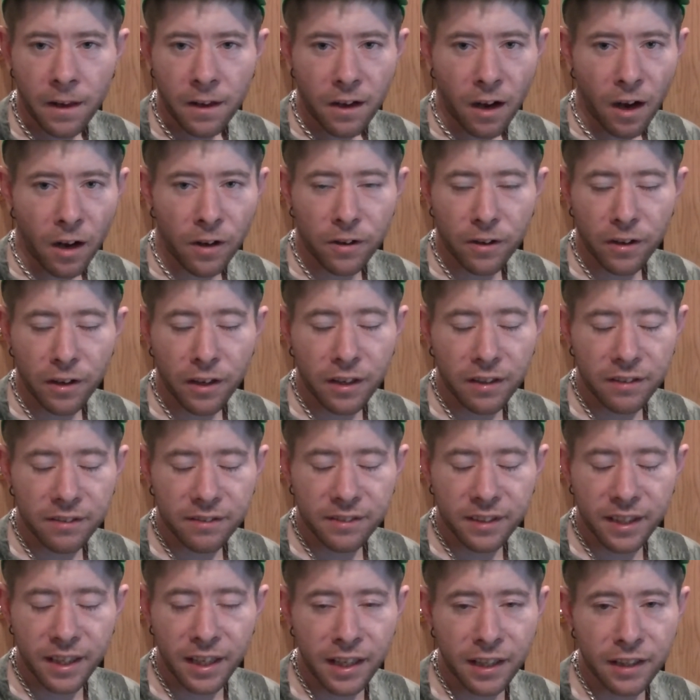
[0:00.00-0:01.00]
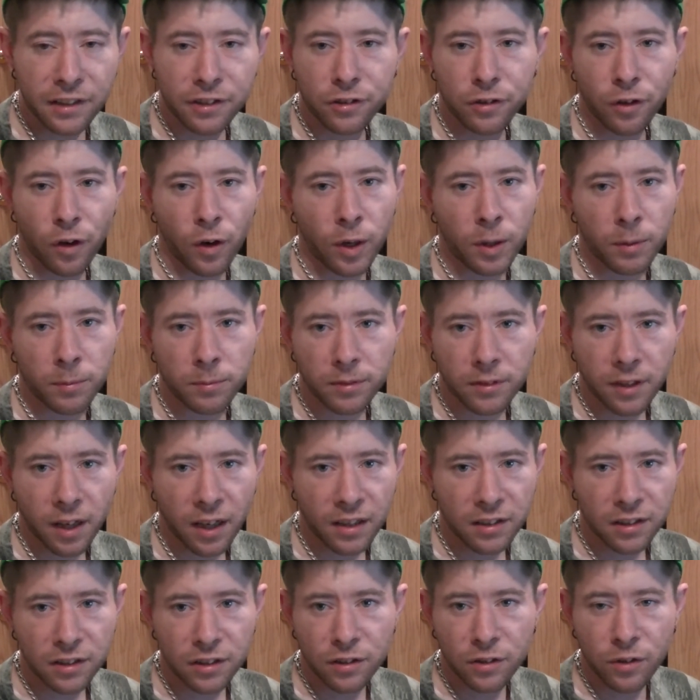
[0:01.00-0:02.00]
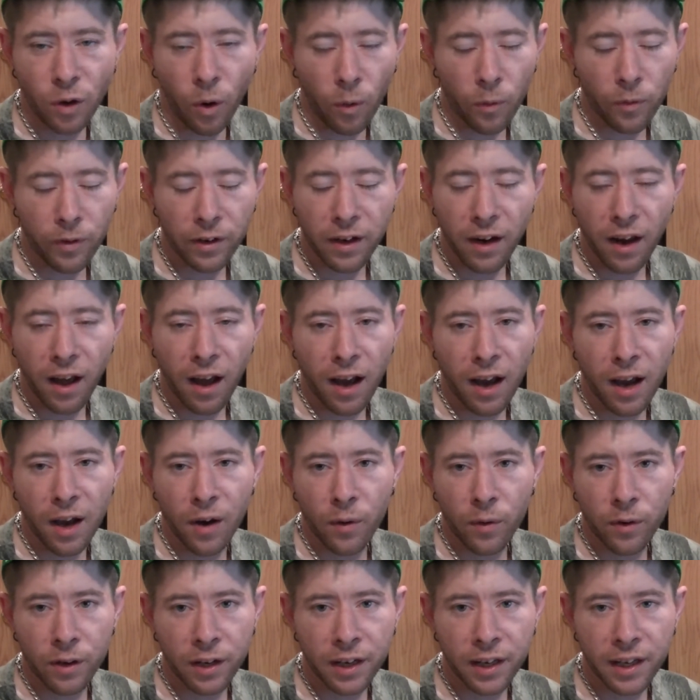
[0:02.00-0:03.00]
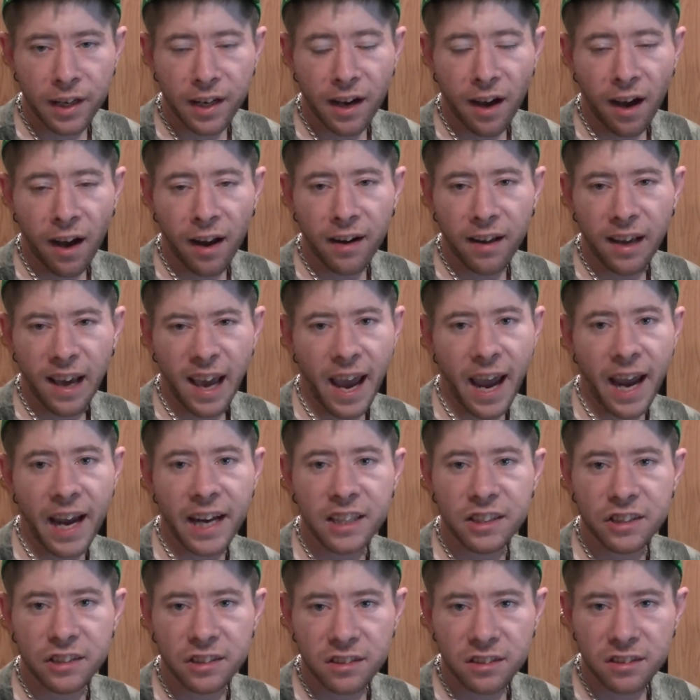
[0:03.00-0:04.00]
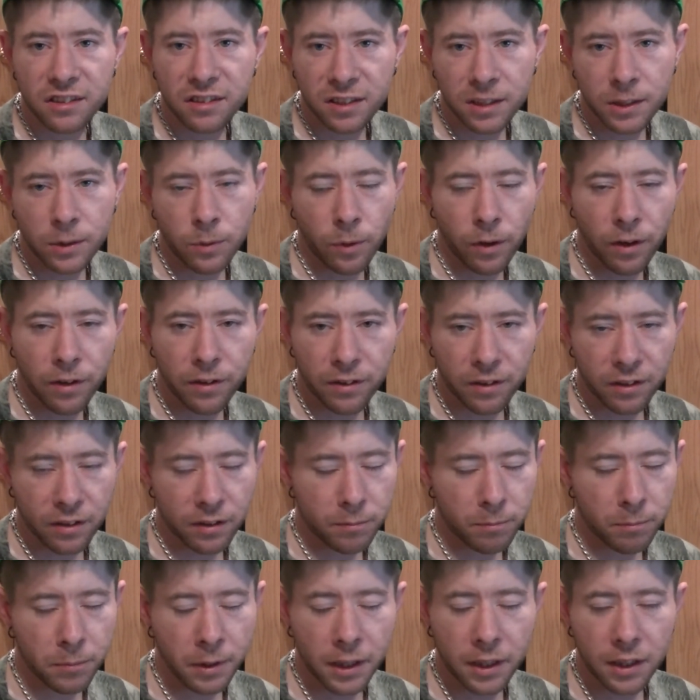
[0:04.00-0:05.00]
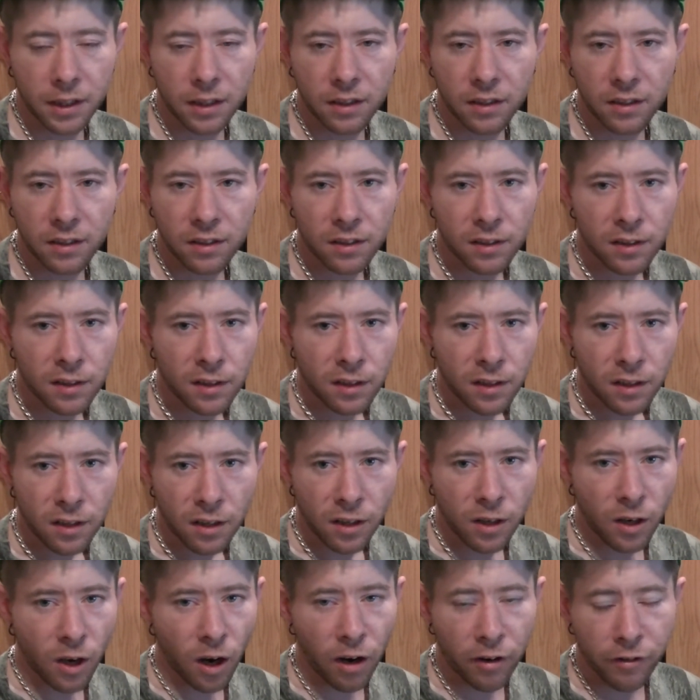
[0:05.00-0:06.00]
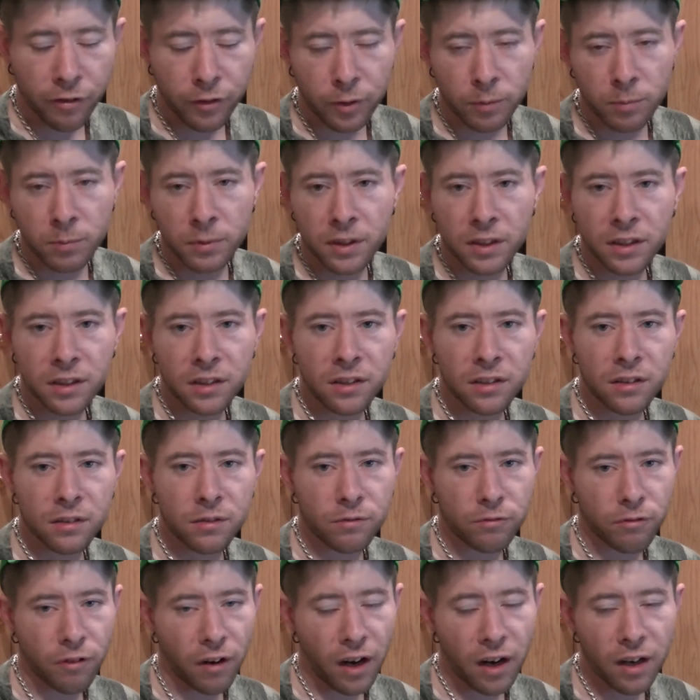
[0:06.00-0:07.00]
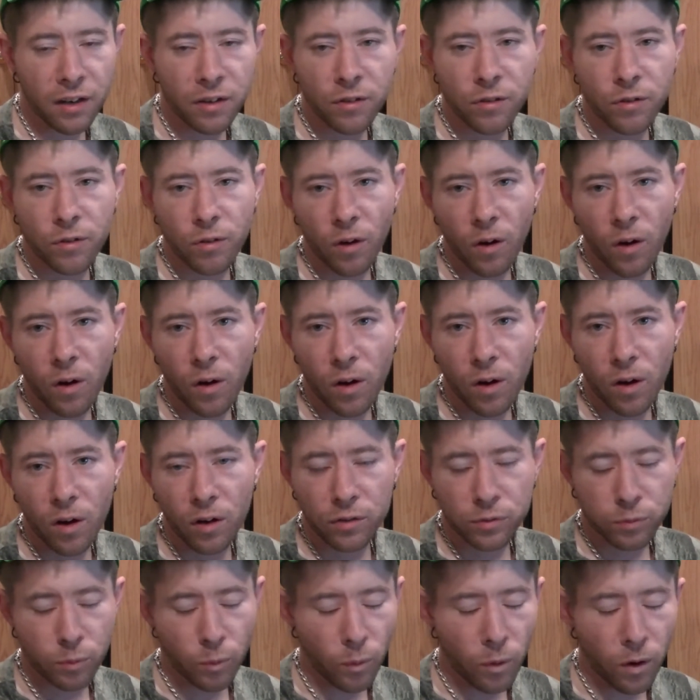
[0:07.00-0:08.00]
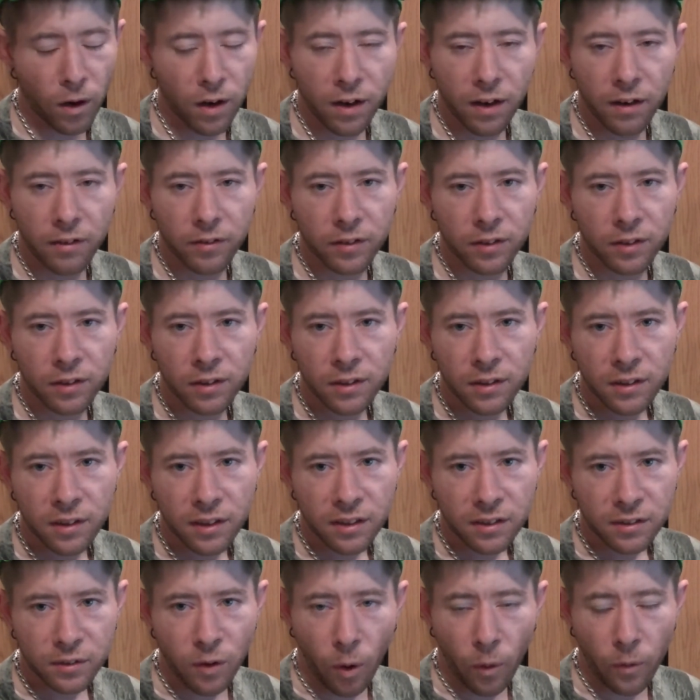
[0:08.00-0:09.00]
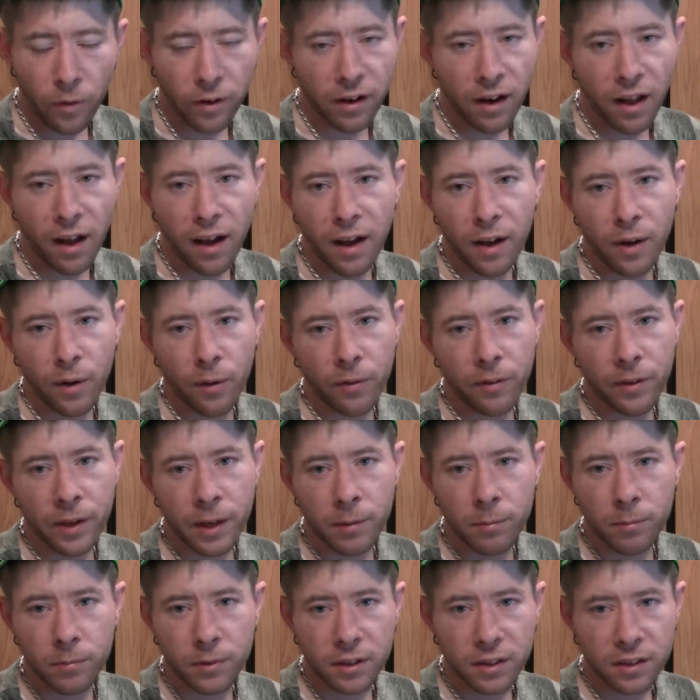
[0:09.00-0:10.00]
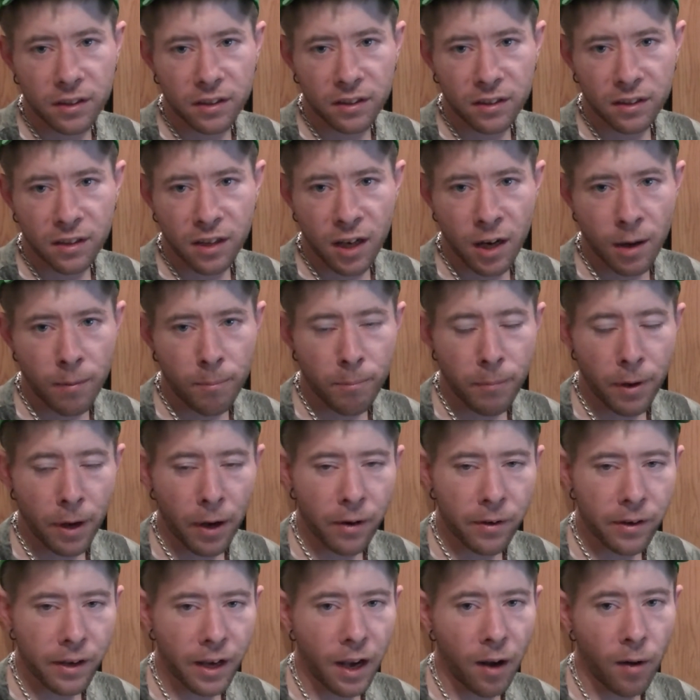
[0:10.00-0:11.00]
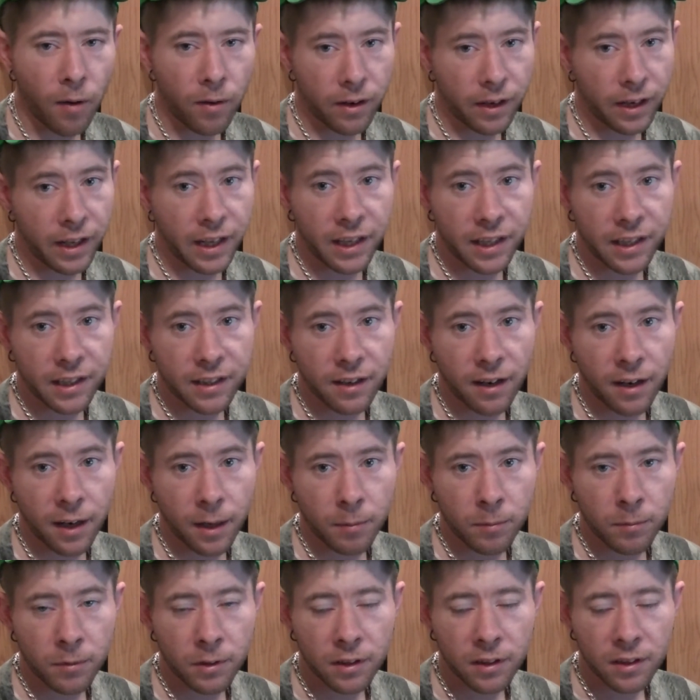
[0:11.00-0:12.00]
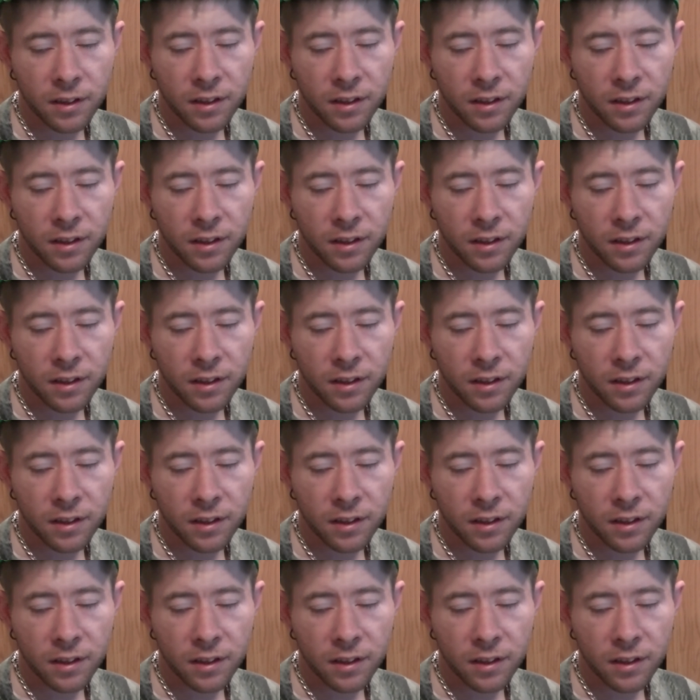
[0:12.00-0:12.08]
under any circumstances, don't rely on any kind of agency, whether it be government, Red Cross, whatever. Don't rely on them to come bail you out at any time.